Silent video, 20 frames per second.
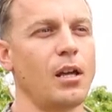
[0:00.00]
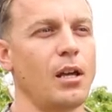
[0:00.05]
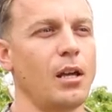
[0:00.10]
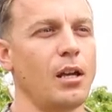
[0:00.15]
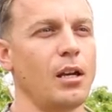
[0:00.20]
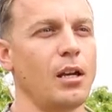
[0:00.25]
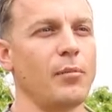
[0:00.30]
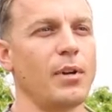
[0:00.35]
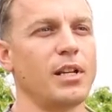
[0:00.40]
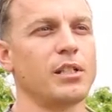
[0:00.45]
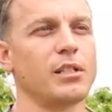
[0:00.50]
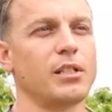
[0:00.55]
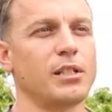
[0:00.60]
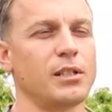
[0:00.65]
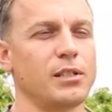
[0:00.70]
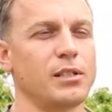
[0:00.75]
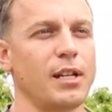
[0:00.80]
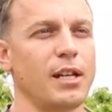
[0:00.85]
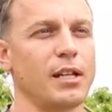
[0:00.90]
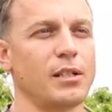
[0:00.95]
And it basically
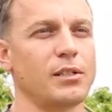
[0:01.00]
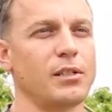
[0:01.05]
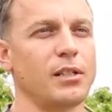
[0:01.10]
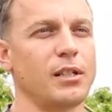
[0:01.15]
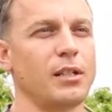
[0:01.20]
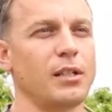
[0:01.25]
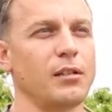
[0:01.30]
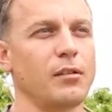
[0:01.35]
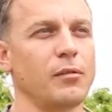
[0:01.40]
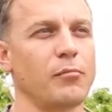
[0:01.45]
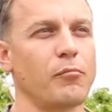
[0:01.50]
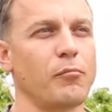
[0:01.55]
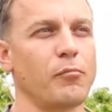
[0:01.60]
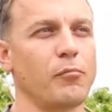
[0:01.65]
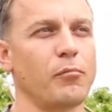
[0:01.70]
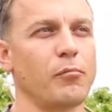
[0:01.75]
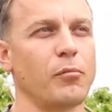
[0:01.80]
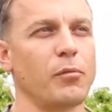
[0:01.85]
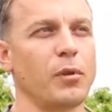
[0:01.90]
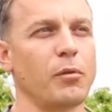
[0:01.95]
just takes the,
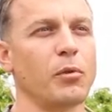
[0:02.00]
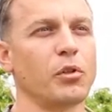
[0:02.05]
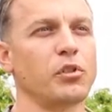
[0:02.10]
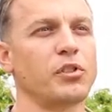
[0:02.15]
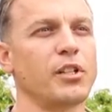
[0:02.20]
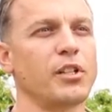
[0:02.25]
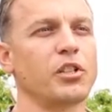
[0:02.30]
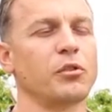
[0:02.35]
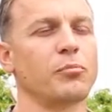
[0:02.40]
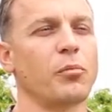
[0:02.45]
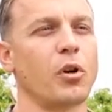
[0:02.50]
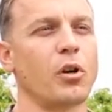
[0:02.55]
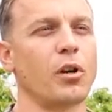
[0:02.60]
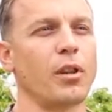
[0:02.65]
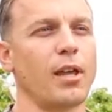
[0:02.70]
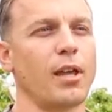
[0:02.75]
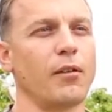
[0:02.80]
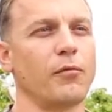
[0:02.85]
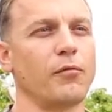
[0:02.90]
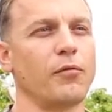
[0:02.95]
the most dangerous part of
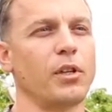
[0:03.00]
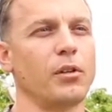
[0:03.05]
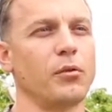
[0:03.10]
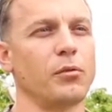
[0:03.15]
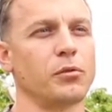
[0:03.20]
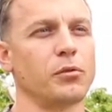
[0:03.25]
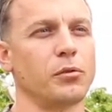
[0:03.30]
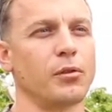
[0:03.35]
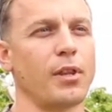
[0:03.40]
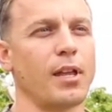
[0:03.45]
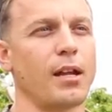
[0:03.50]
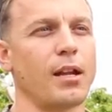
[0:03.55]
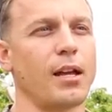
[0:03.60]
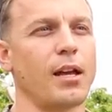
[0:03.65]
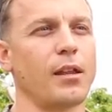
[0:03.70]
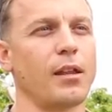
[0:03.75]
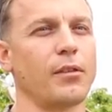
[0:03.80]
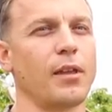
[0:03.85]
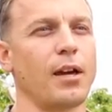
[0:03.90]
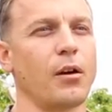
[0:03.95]
that fuse or that,
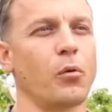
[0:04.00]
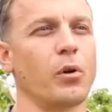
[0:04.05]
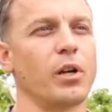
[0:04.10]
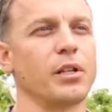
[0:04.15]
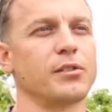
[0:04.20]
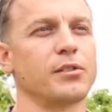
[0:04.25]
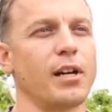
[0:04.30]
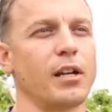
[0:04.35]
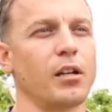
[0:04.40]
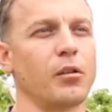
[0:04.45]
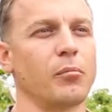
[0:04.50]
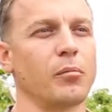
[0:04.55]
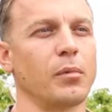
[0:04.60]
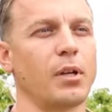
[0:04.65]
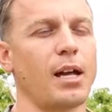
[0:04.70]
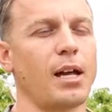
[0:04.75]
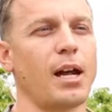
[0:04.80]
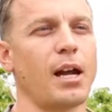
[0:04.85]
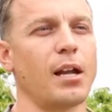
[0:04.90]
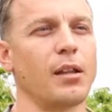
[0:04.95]
that ordnance item
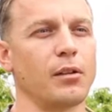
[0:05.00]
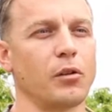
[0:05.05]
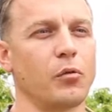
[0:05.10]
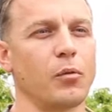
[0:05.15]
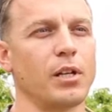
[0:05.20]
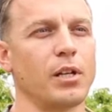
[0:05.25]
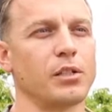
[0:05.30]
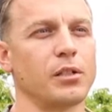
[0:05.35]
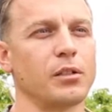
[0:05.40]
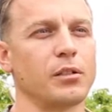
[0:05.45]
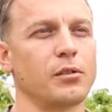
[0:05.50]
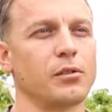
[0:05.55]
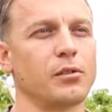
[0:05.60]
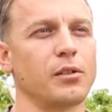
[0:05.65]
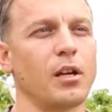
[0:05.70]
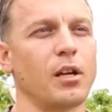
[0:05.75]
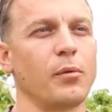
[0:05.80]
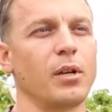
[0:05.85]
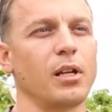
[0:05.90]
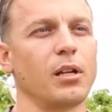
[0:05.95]
out of the equation so
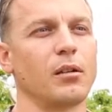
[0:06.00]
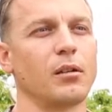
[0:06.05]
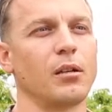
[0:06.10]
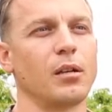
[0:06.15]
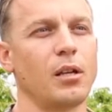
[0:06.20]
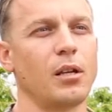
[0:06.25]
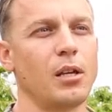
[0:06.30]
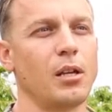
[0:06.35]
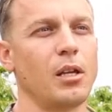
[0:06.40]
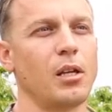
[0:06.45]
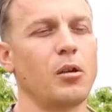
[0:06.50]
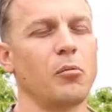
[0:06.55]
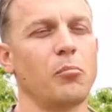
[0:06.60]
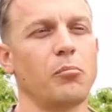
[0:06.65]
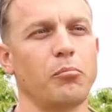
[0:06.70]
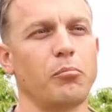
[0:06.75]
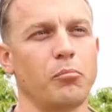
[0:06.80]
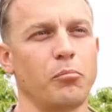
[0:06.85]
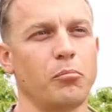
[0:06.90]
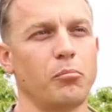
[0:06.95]
that we can
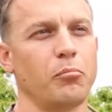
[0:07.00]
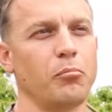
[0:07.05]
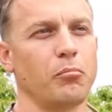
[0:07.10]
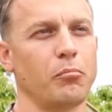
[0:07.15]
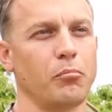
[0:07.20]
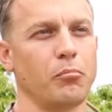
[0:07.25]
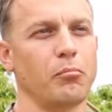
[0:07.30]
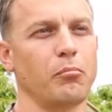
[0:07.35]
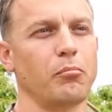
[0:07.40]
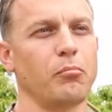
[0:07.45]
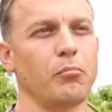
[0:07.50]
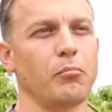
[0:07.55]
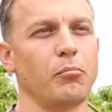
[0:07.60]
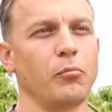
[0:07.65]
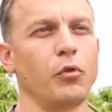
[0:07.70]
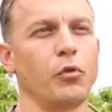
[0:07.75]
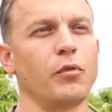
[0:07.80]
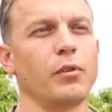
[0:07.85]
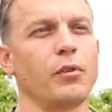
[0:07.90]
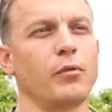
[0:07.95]

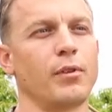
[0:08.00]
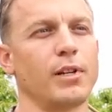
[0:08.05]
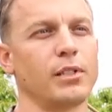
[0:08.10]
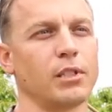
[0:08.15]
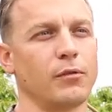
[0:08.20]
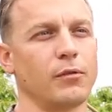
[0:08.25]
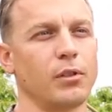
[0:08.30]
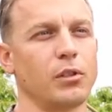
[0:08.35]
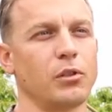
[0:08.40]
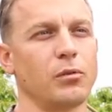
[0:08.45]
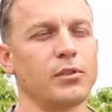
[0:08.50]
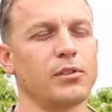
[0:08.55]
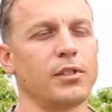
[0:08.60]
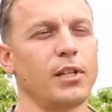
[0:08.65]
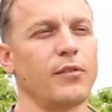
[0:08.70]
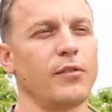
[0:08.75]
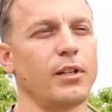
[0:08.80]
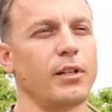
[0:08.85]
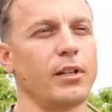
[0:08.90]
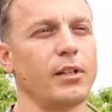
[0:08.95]
move the rest of it to a
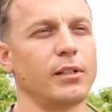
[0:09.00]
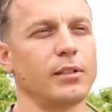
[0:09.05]
safe area.